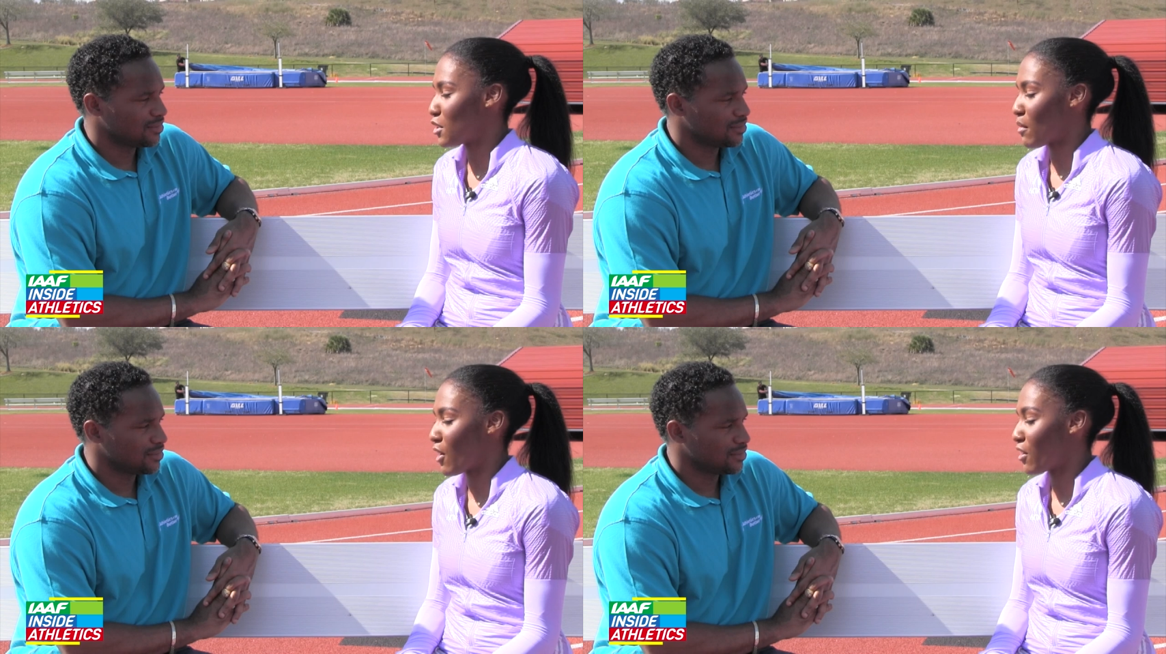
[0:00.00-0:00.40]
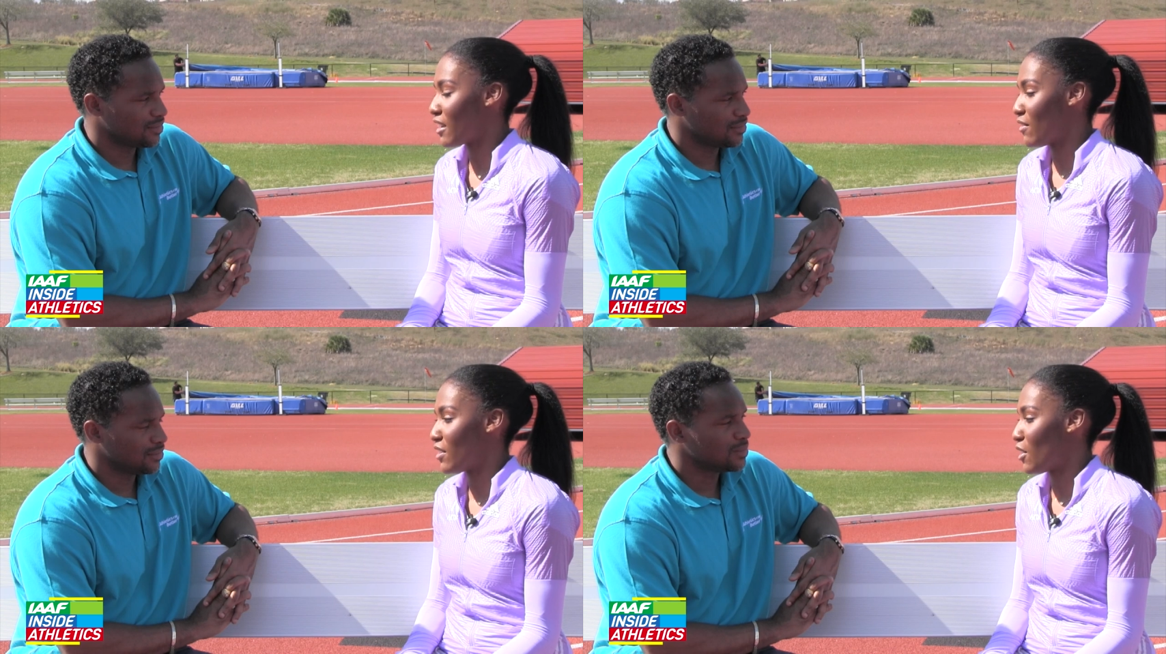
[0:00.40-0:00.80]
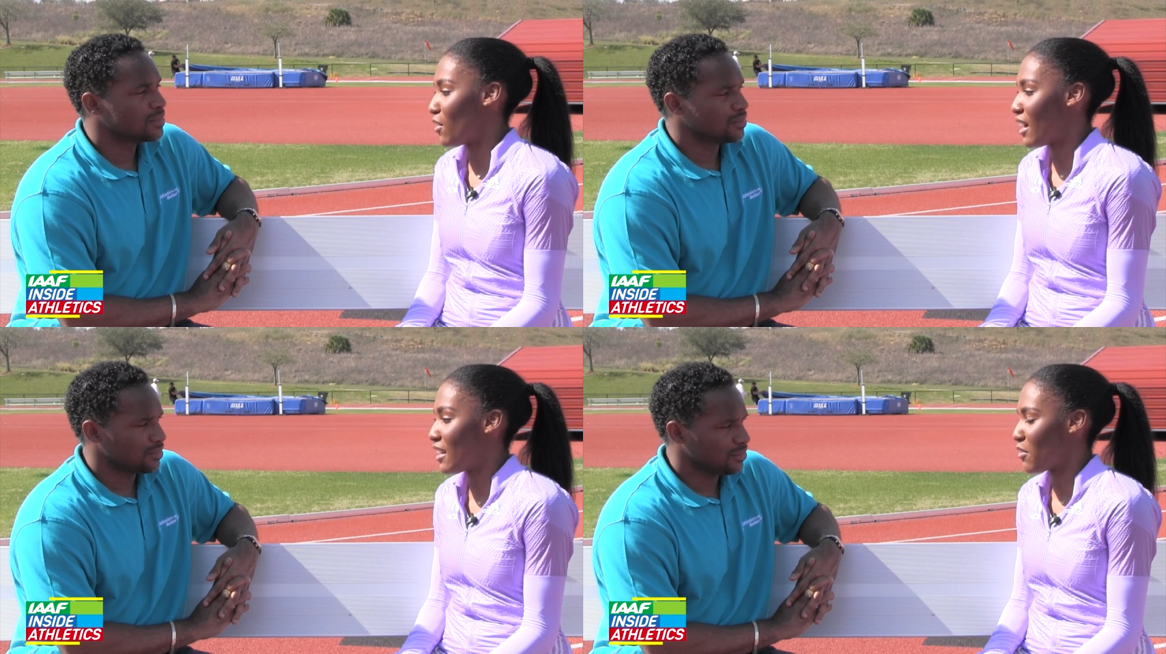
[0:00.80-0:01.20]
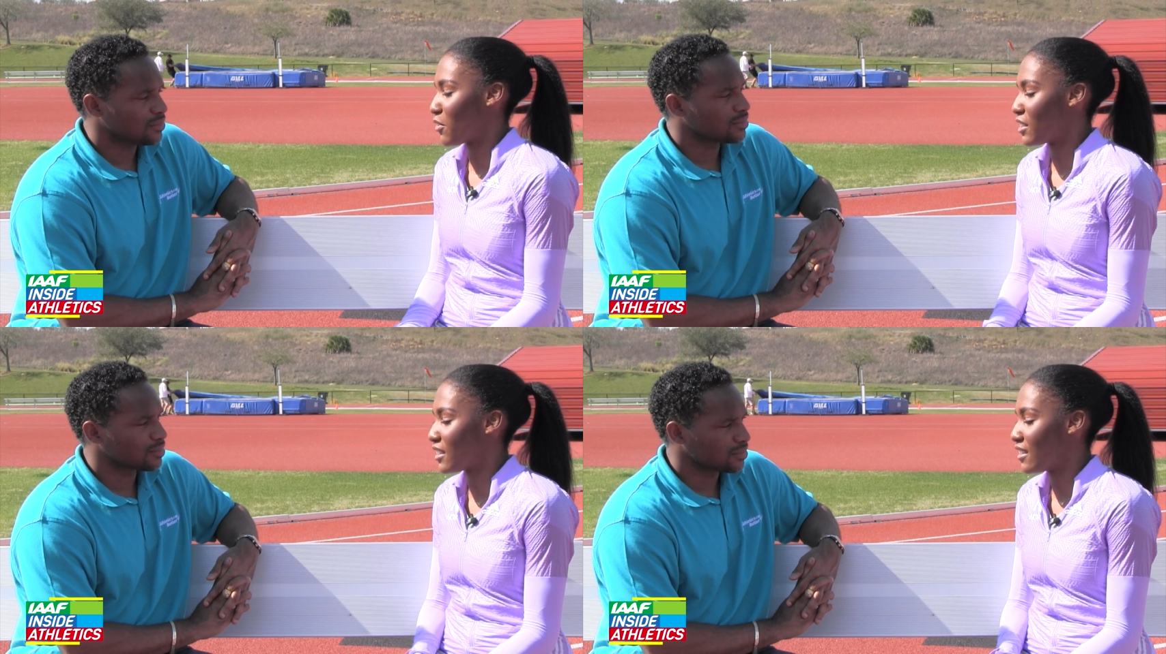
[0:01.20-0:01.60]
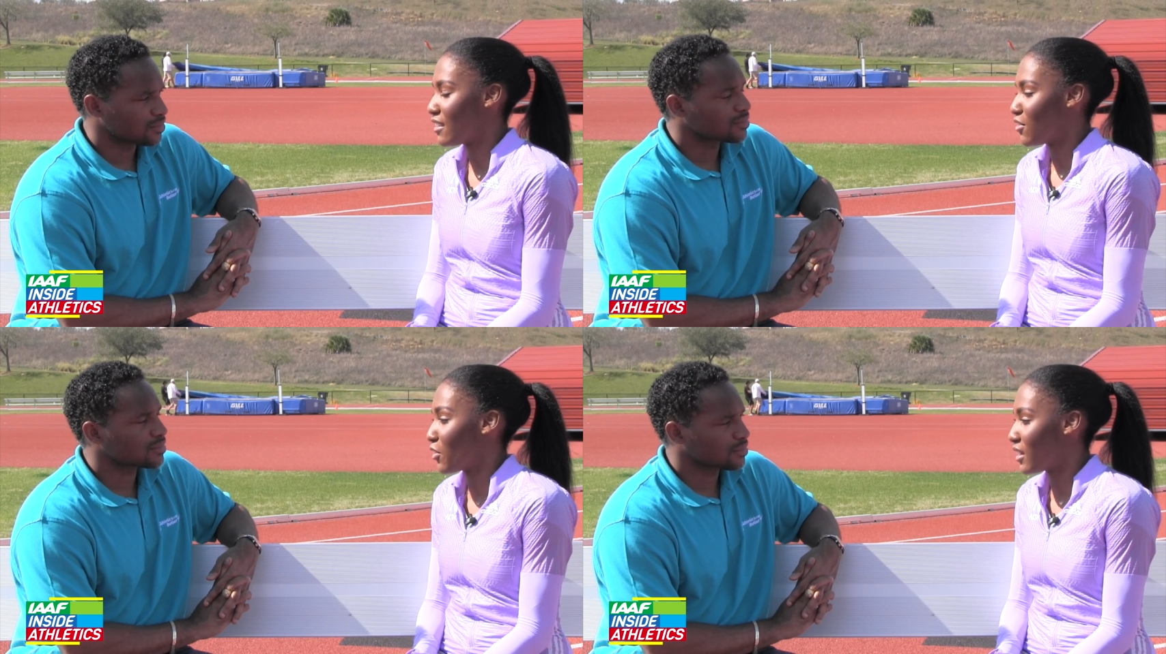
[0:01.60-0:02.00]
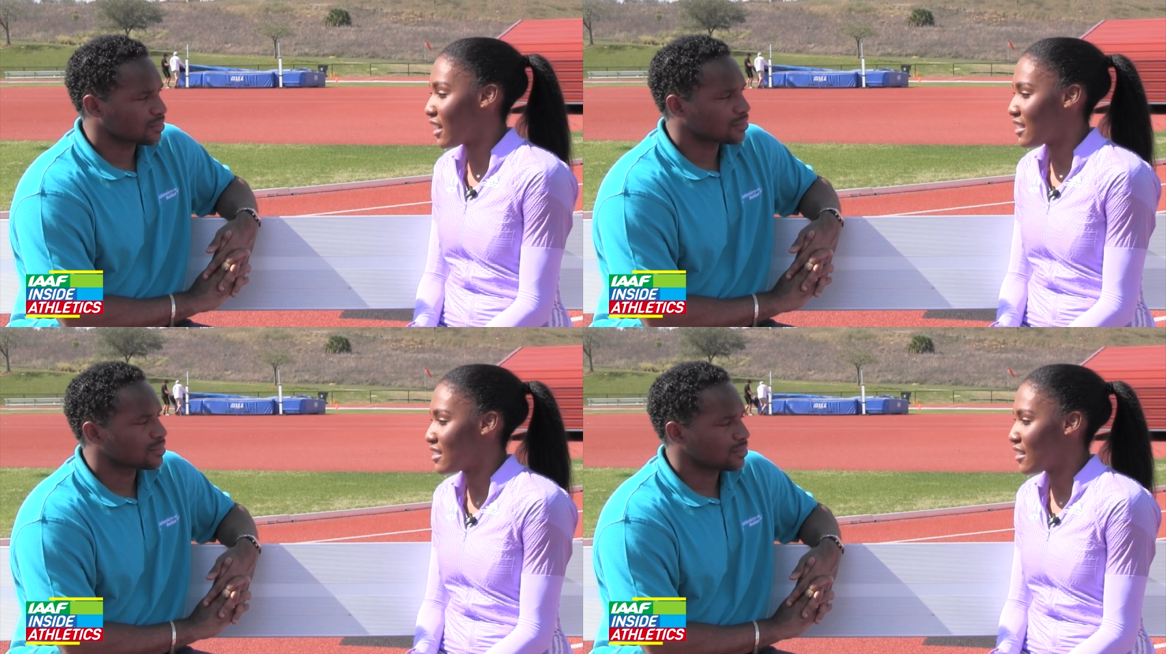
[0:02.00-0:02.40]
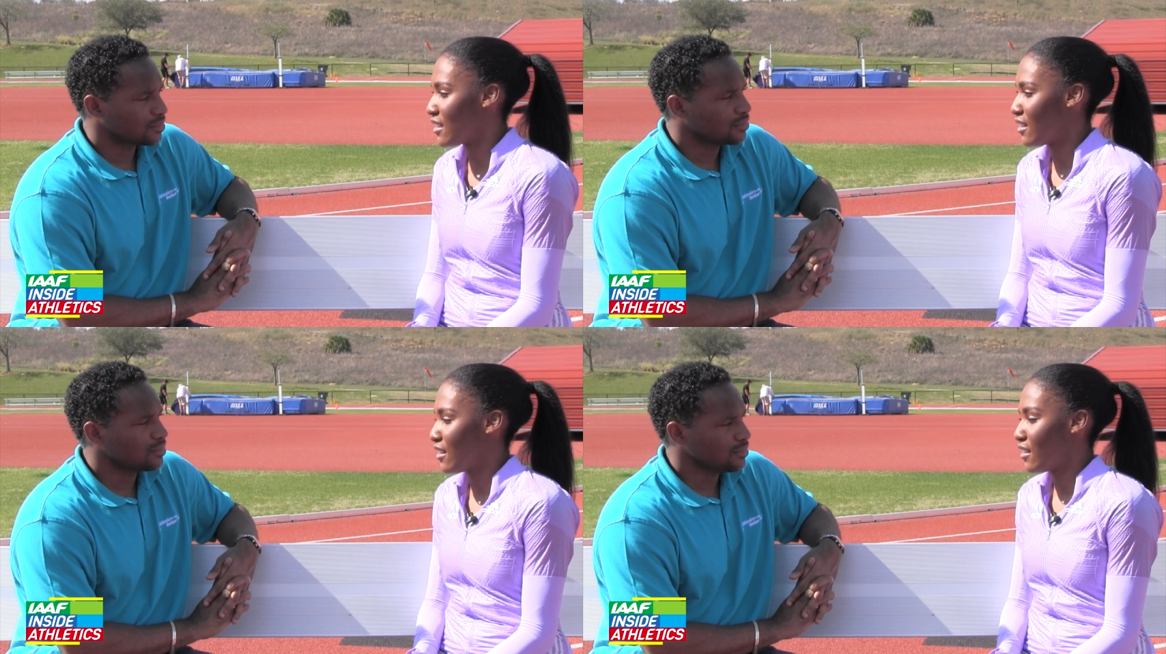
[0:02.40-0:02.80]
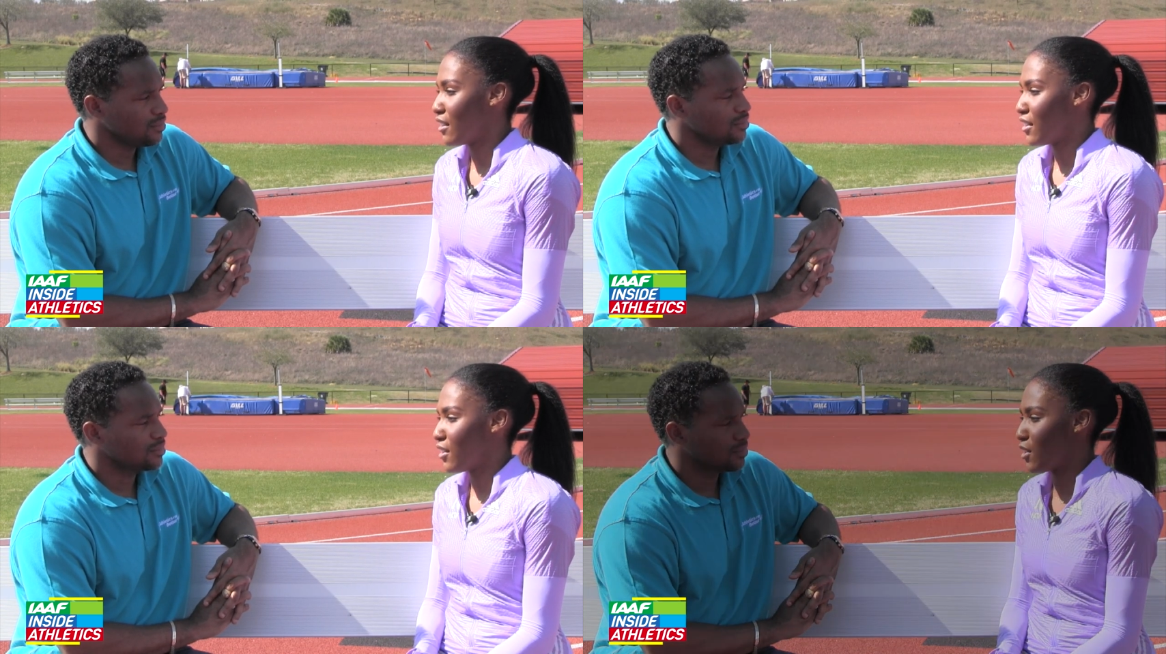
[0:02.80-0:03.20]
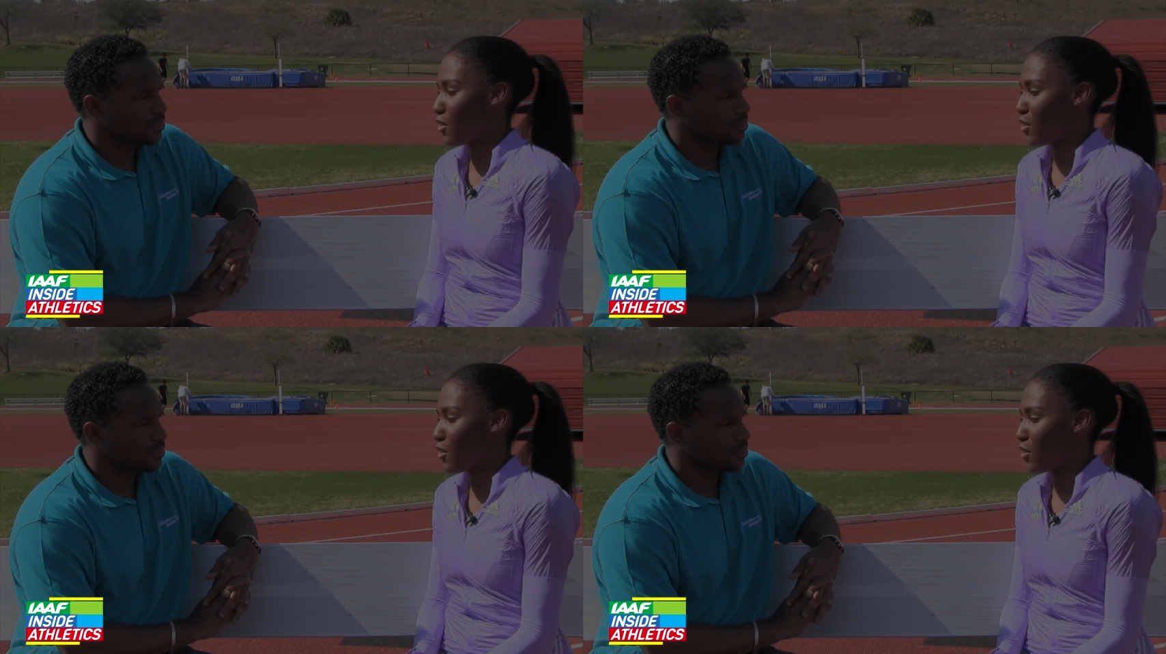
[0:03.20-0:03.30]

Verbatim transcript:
Speaker 1: to my heart, even though I never really realized it. You